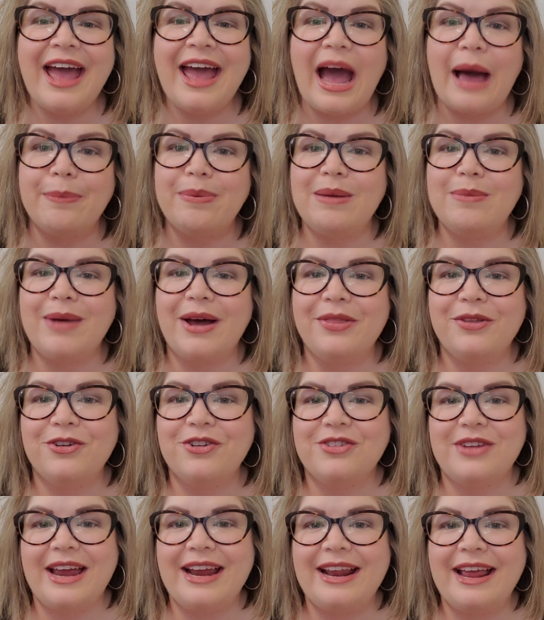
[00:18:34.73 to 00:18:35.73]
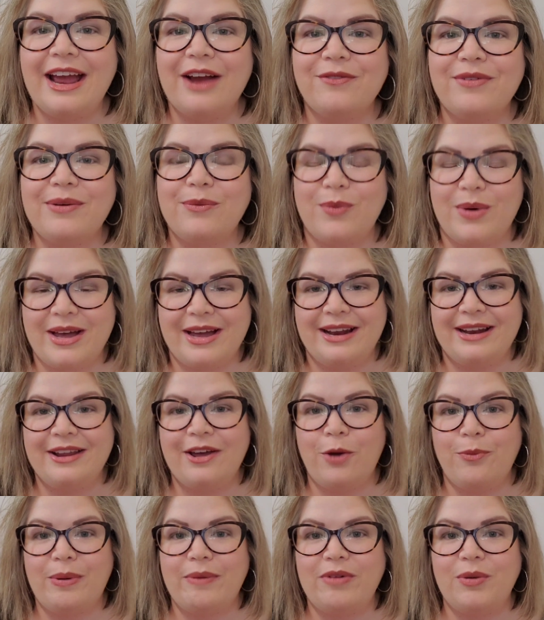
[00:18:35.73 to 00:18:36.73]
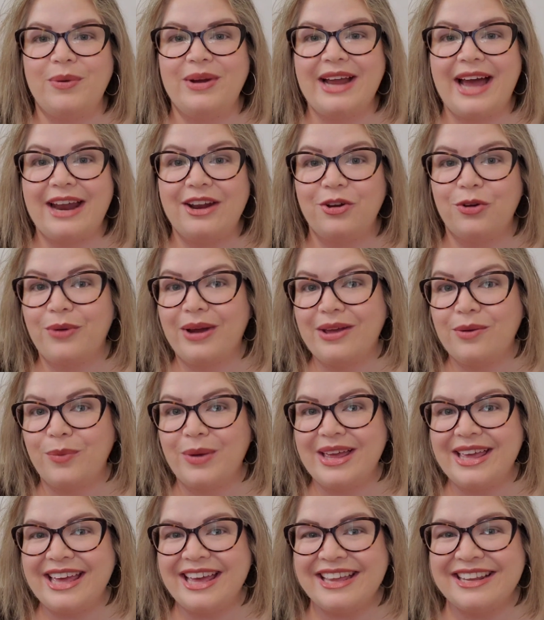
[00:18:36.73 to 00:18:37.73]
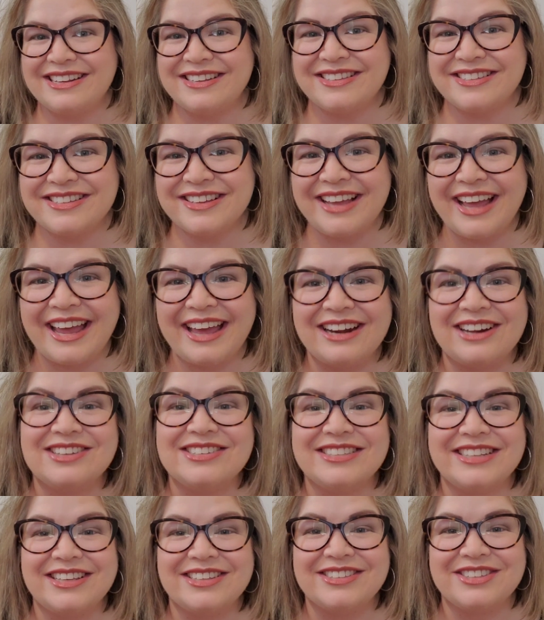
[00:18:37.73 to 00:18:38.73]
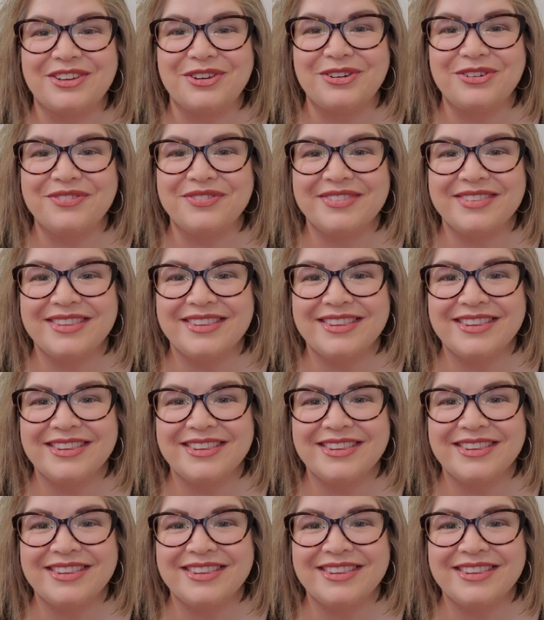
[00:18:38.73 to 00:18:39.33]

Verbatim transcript: happy Mother's Day to everyone. Hope everyone had a great weekend and I'll see you soon.